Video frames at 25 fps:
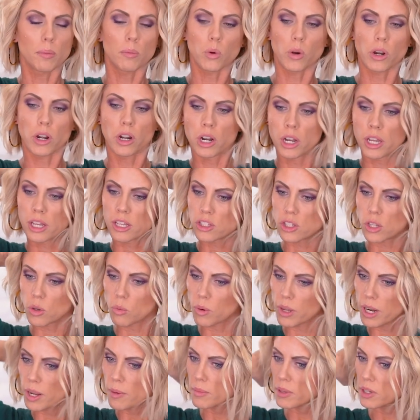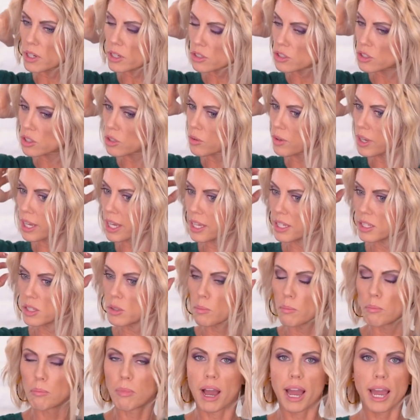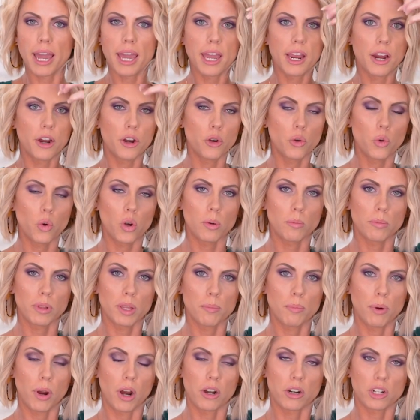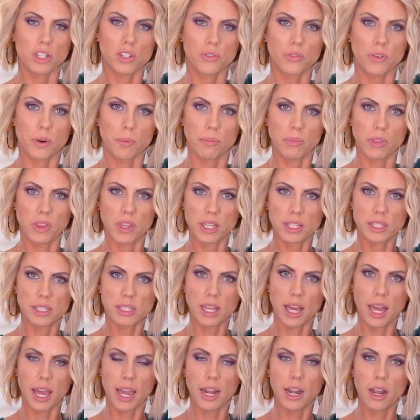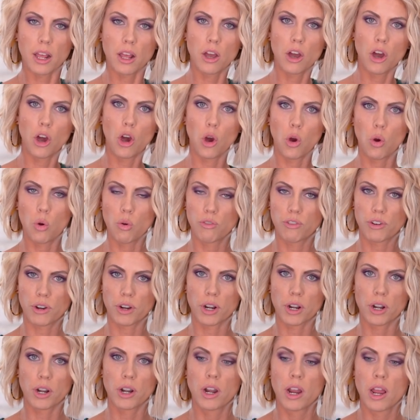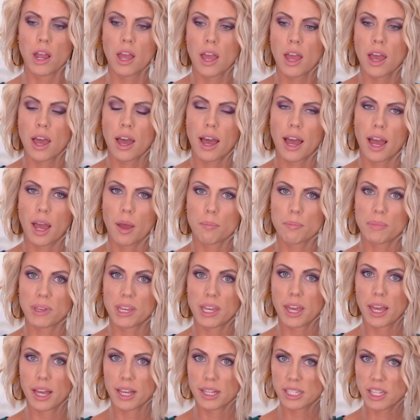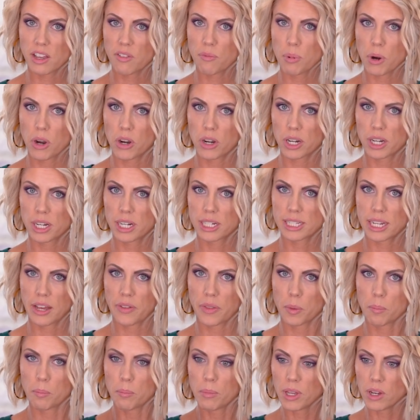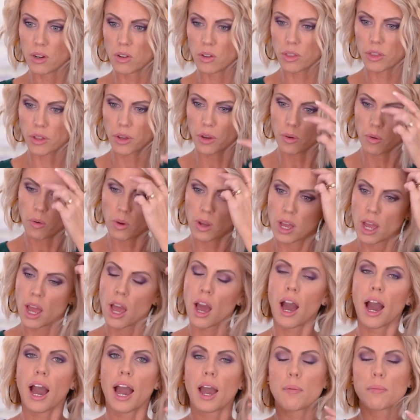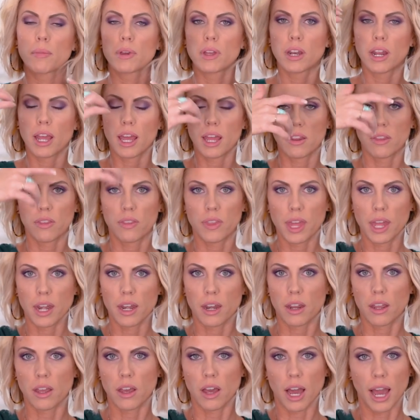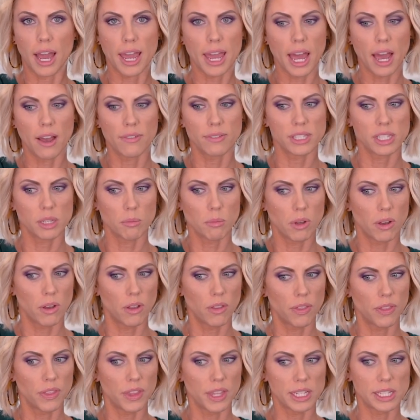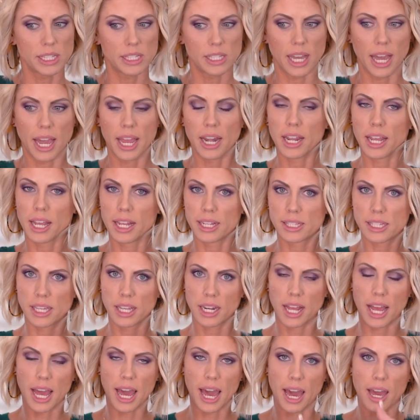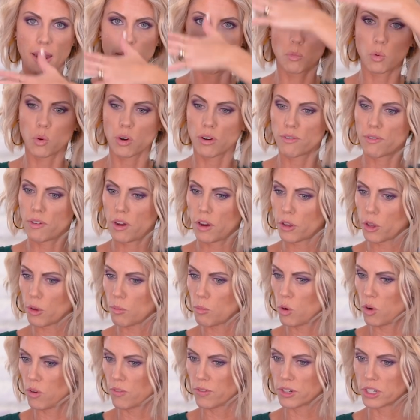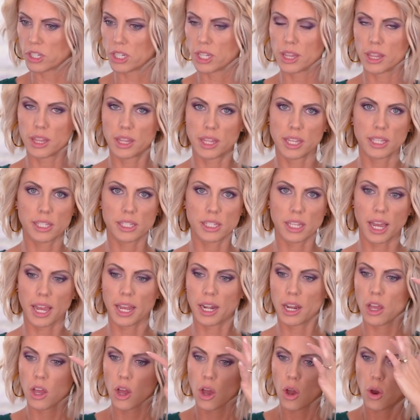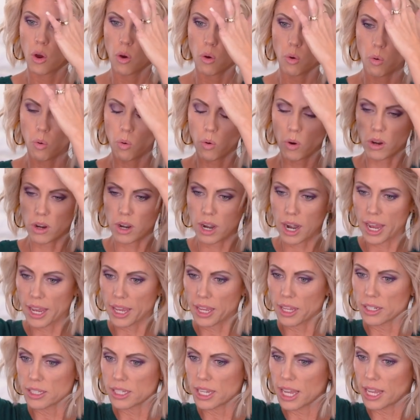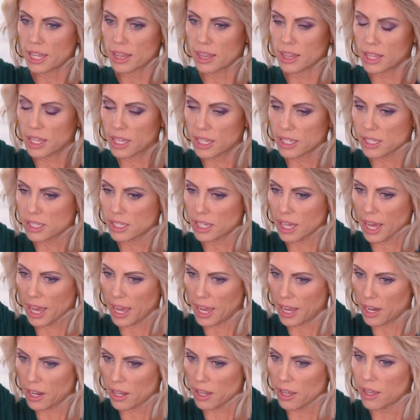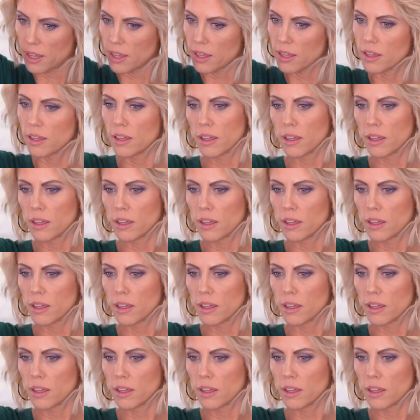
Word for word: bit more. So what I'm gonna do is my hair normally parts from this side over. Um, because I parted it down the middle though, I'm gonna, and then I have some on this side, it's gonna add more volume over to this side. Or I can take this side